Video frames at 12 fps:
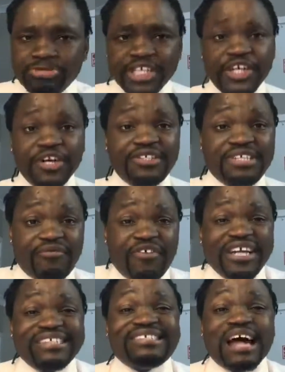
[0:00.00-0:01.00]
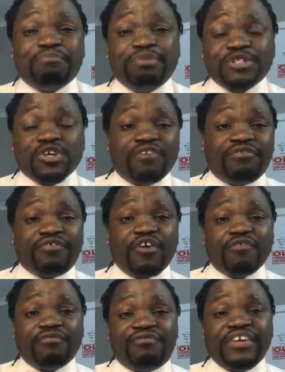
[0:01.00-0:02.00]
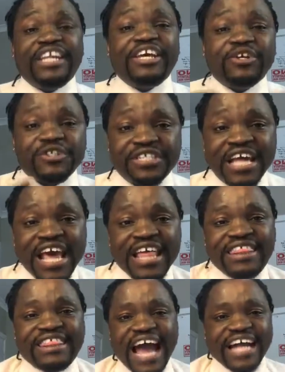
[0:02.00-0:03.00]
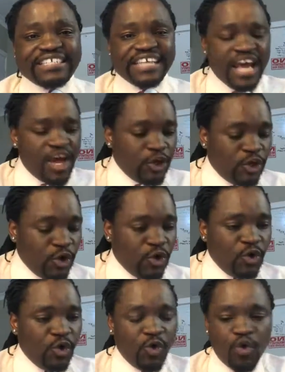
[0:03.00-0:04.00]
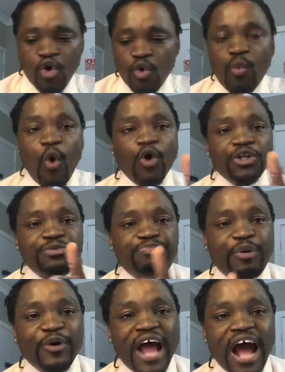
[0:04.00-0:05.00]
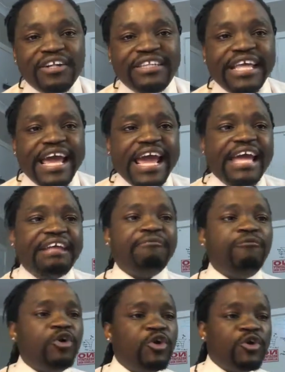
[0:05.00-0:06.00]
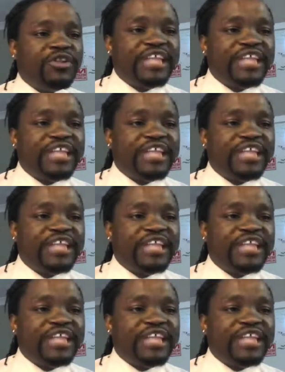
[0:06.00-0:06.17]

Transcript: you know, different examples of, of videos that you would put out there, you know,